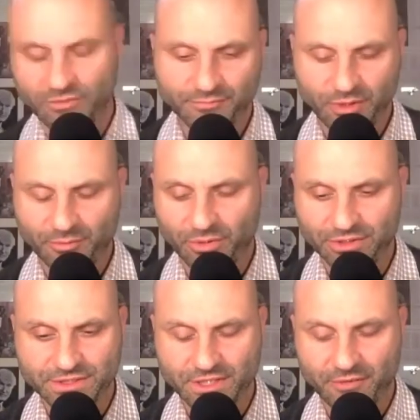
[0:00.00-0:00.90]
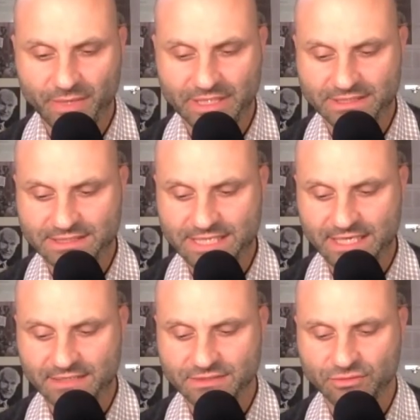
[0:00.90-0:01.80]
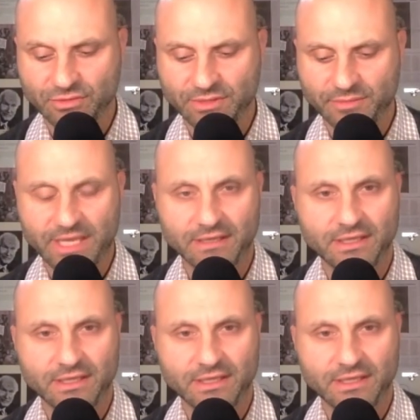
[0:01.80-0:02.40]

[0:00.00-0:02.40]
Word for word: my apologies going back to the TEDx talk about